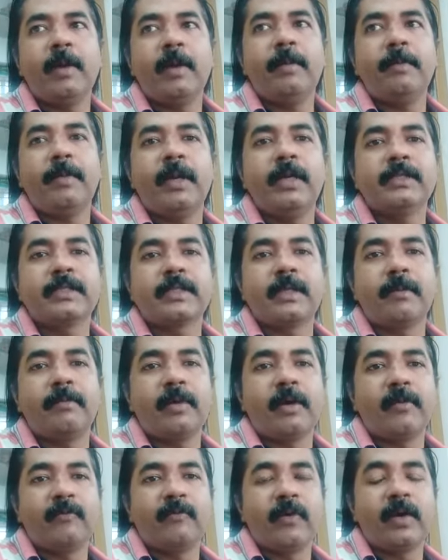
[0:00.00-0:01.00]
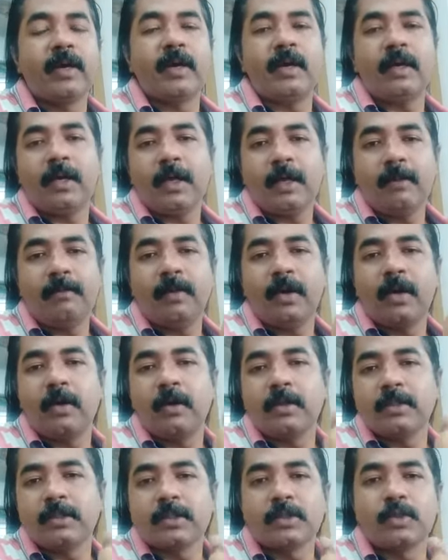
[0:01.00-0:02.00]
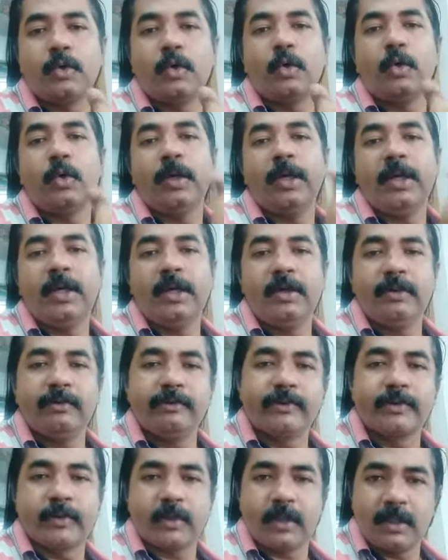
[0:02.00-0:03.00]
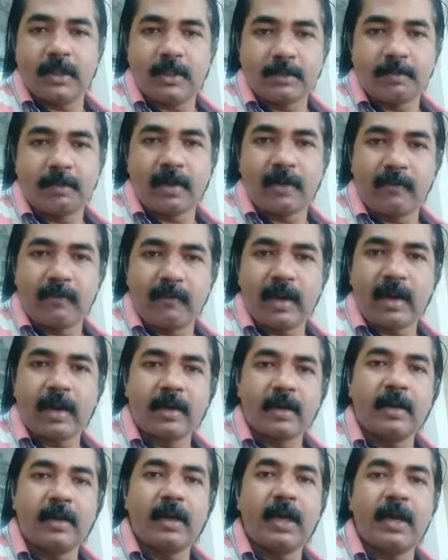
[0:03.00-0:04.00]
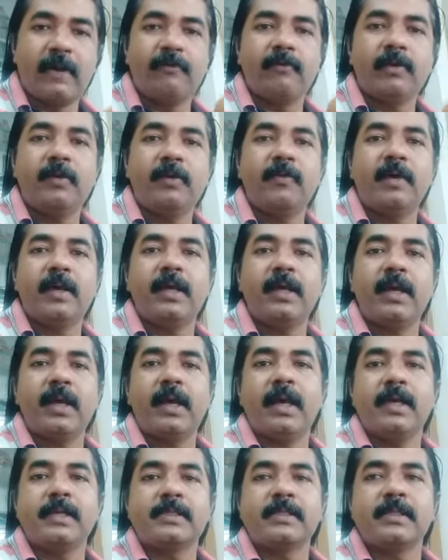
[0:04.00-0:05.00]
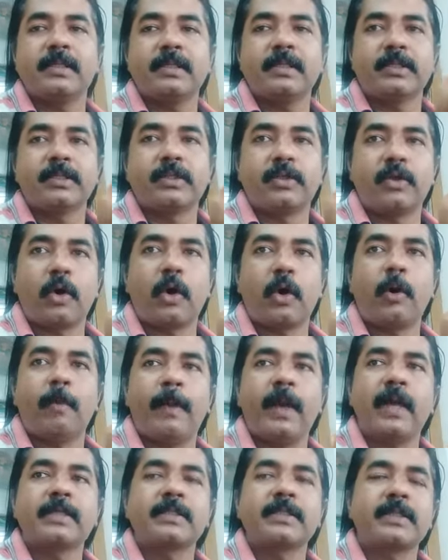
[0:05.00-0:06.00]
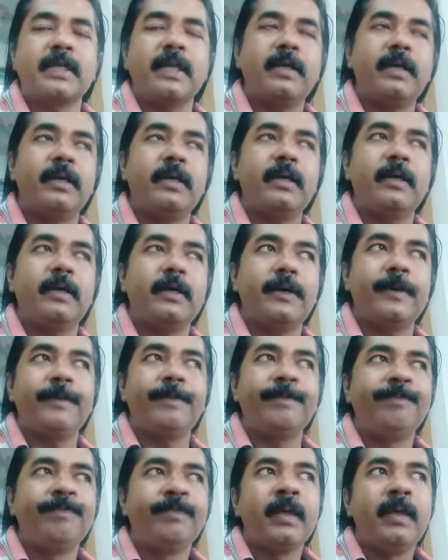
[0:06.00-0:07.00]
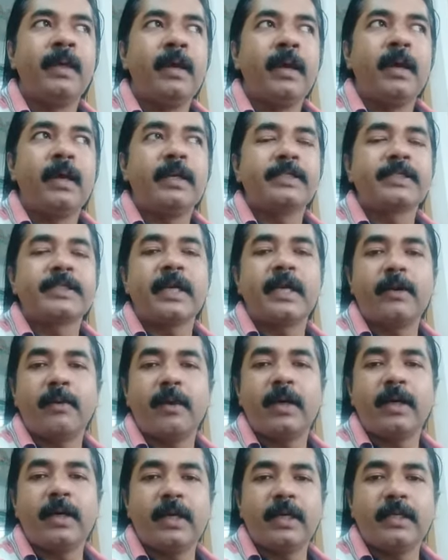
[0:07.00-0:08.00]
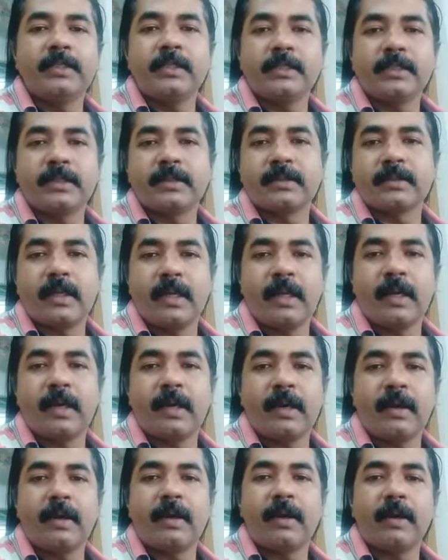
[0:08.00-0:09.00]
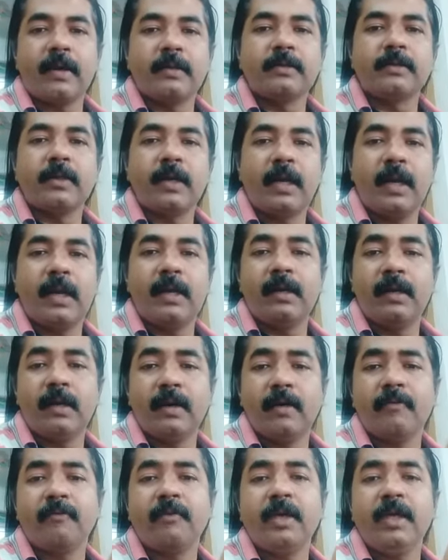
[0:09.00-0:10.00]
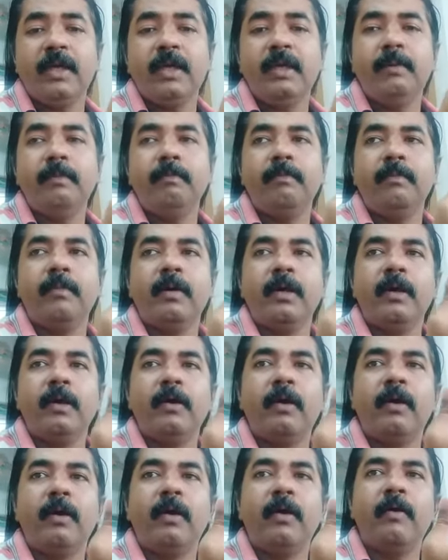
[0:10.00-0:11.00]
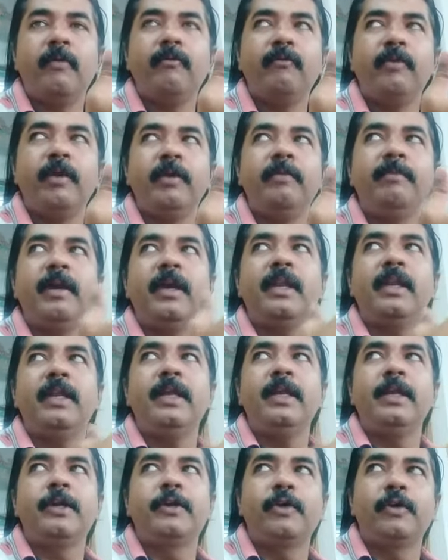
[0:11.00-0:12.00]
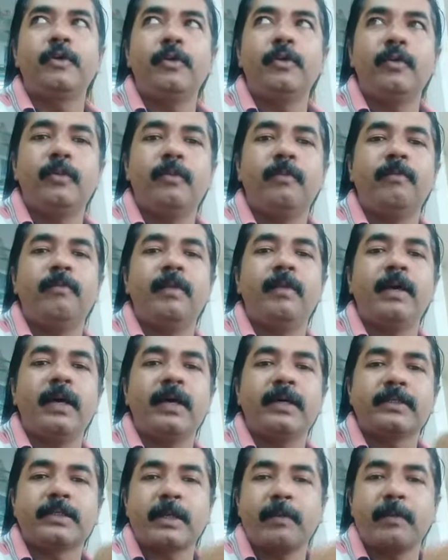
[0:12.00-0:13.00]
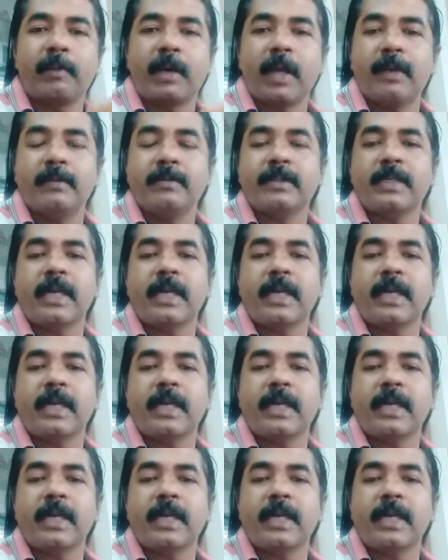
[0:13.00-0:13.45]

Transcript: bring some difficulty, because no individual is perfect. Everyone has his drawbacks and disadvantages, and we may need to sometimes